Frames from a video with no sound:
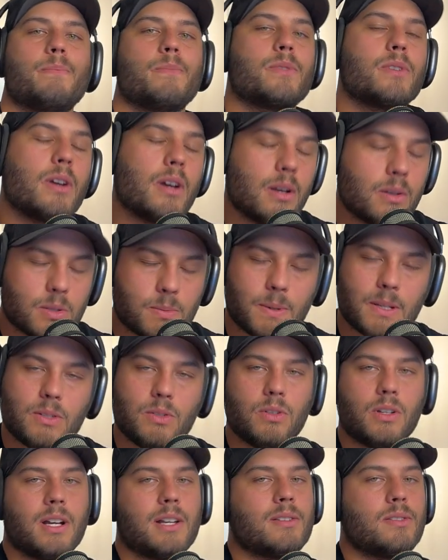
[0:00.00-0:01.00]
So I'll speak
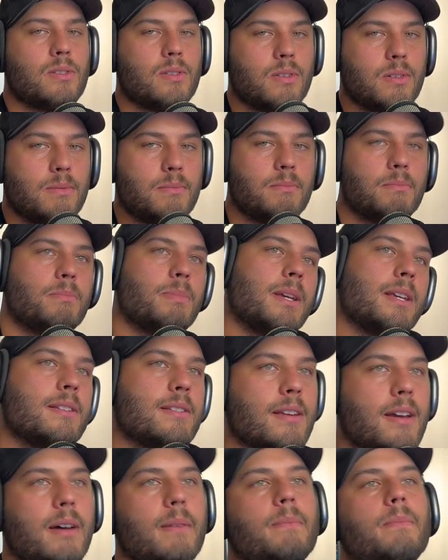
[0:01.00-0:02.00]
to you guys soon.
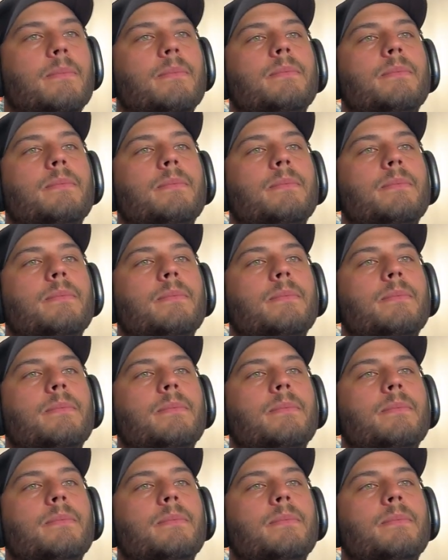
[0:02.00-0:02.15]
Peace out.